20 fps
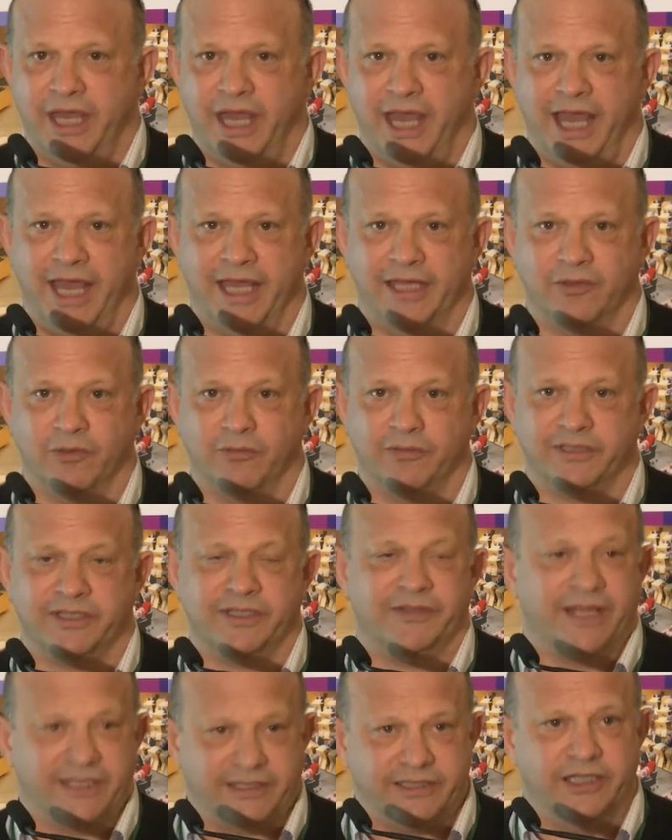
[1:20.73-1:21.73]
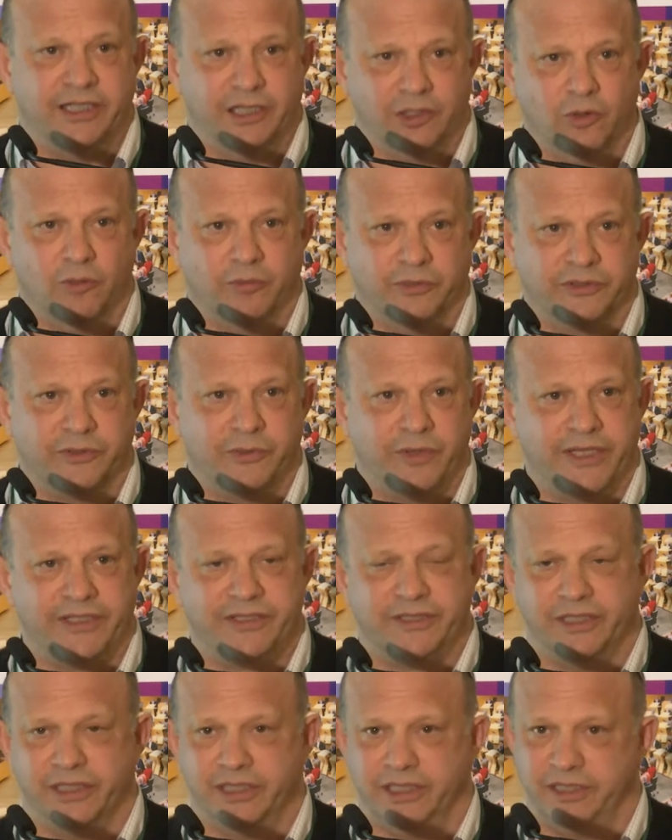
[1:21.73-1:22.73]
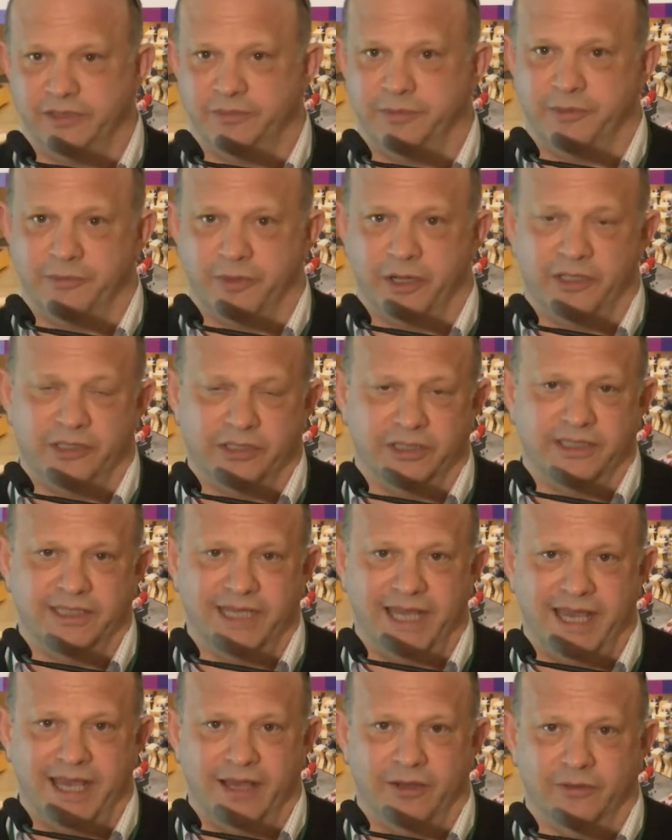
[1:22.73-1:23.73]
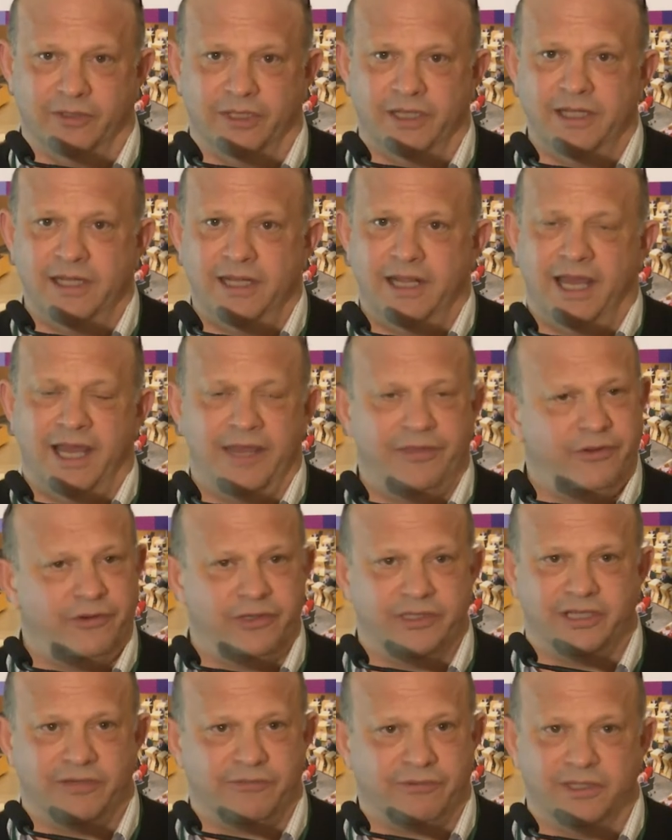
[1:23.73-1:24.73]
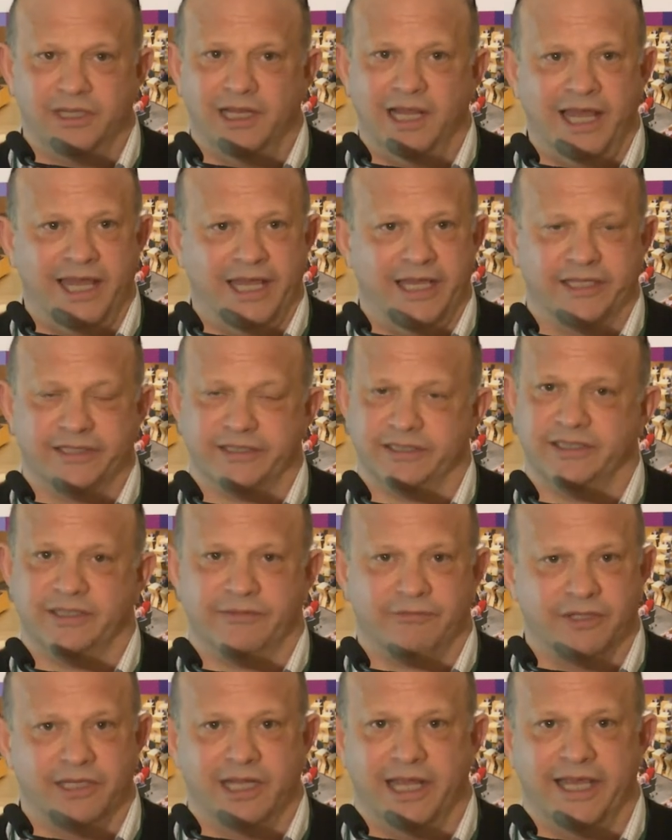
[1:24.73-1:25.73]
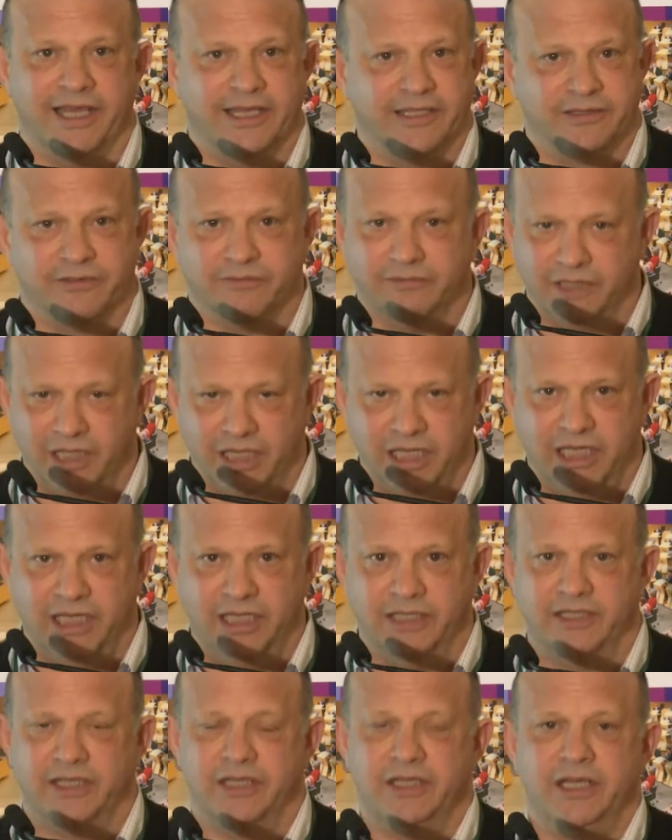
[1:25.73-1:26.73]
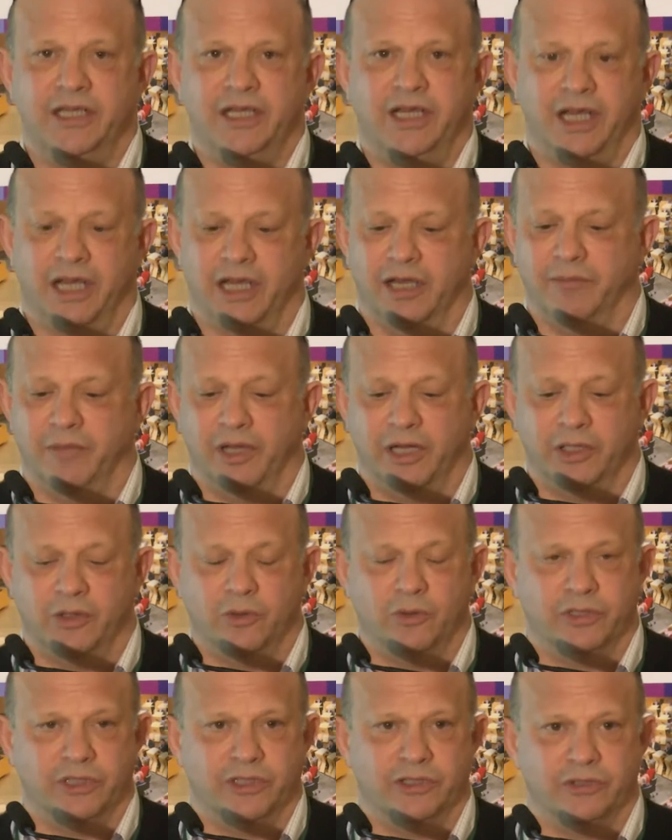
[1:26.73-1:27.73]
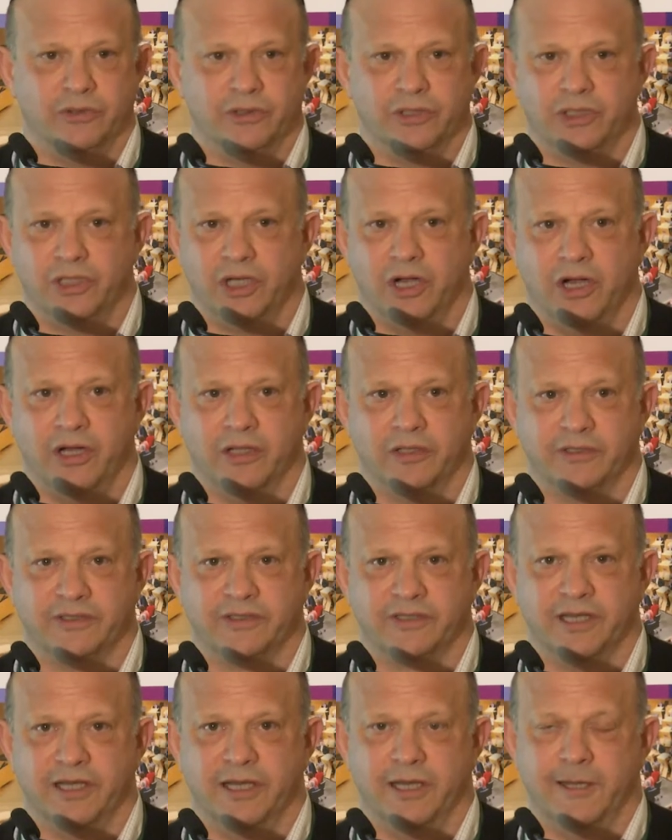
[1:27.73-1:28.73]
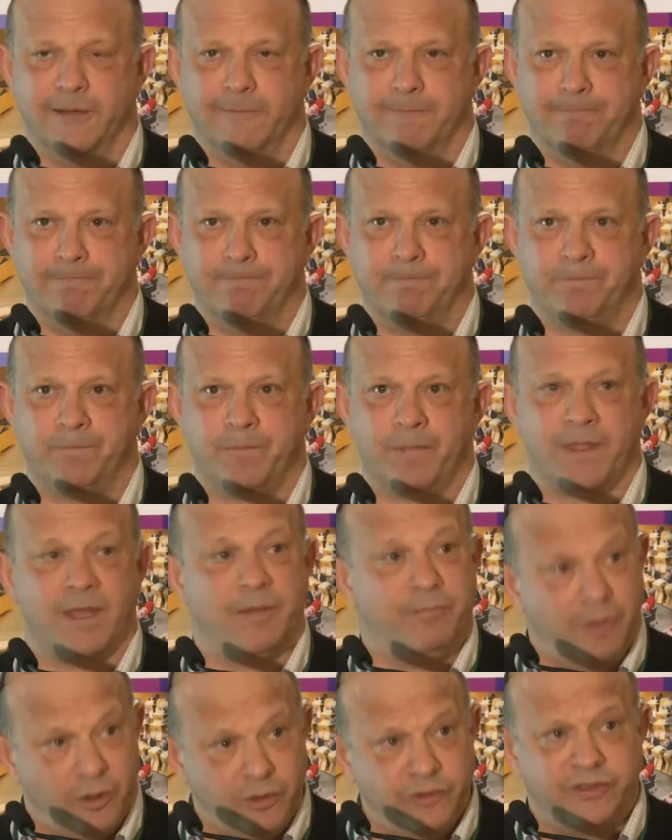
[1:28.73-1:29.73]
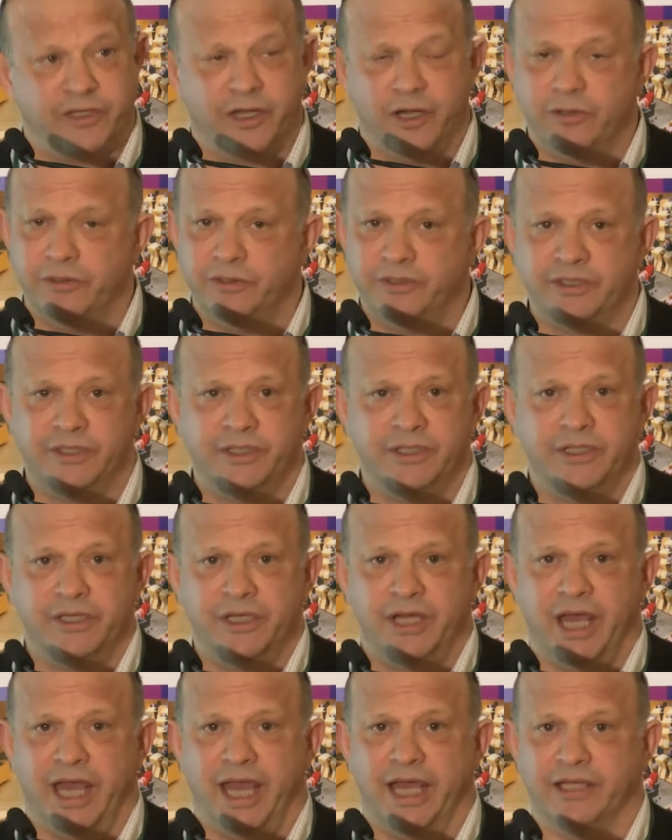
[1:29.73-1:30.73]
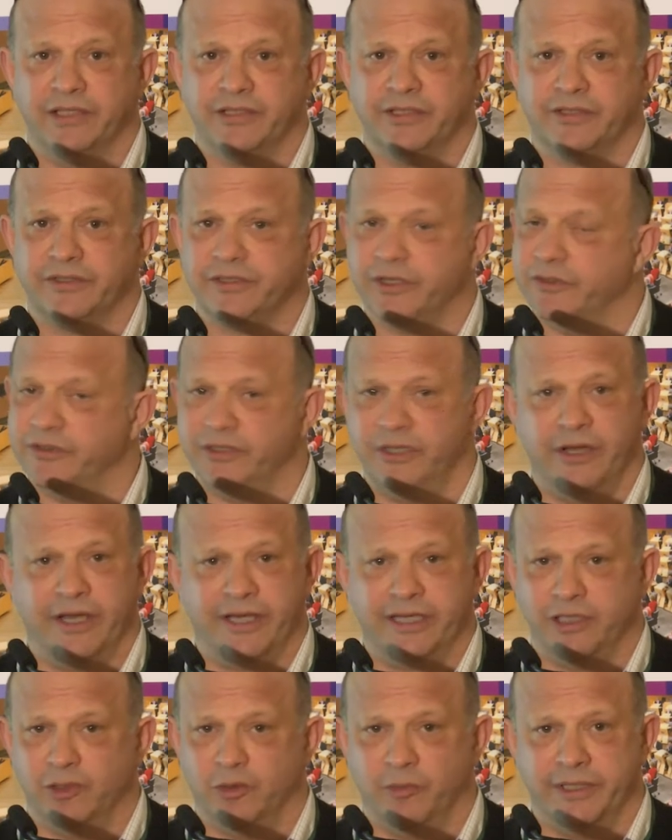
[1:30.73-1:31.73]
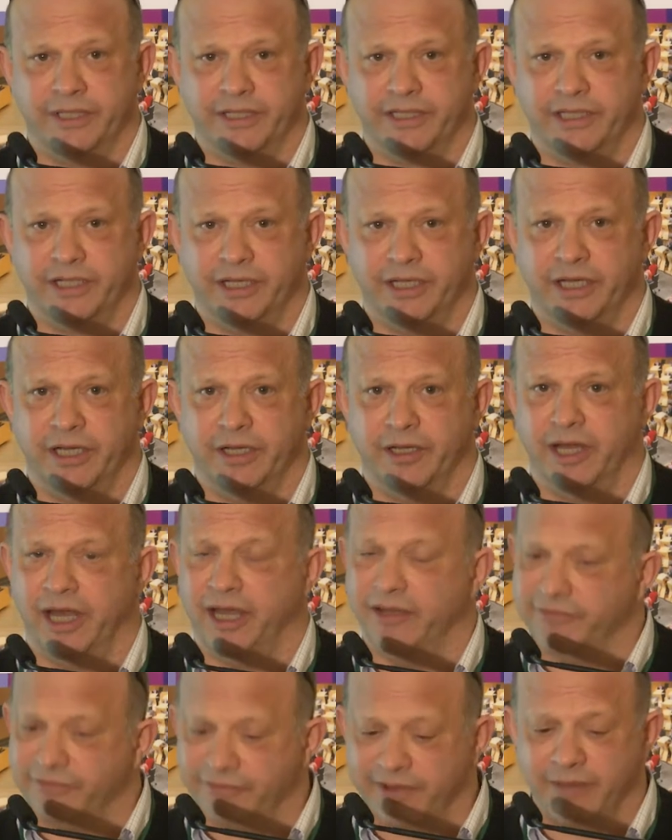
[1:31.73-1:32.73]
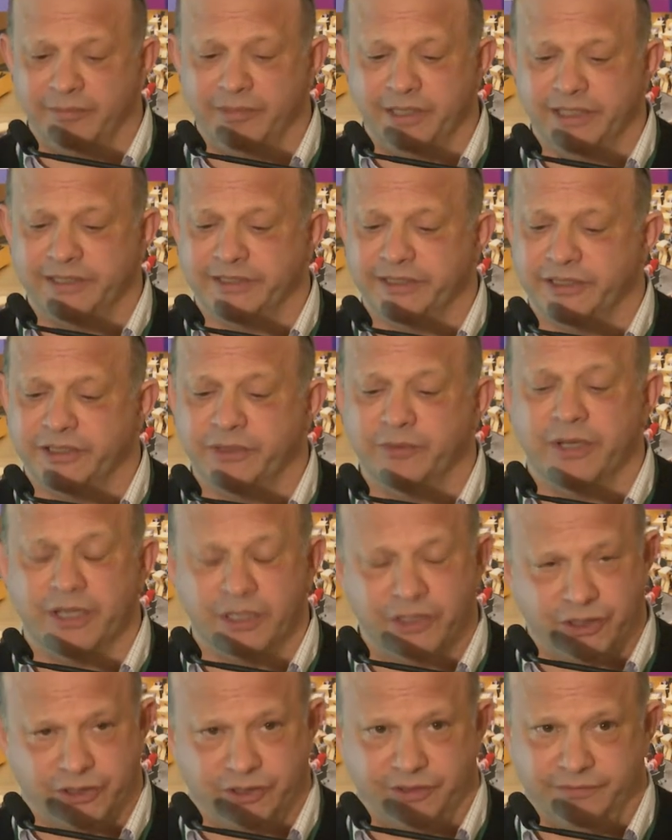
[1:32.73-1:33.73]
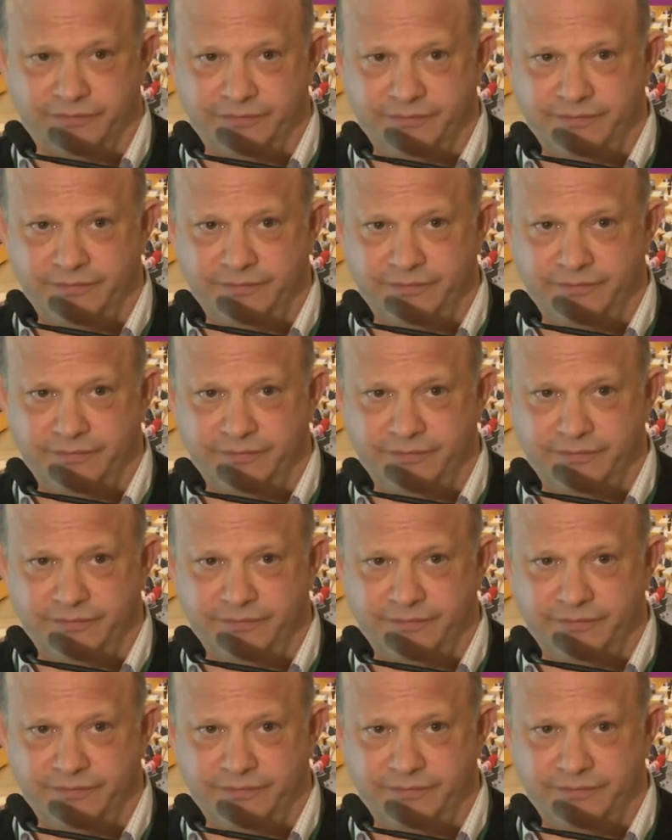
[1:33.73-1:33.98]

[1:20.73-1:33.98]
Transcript: And obviously that's an enormous question and needs to be broken down. And there are different layers and different layers of need um, according to a child's um, postcode and socioeconomic uh, and family situation.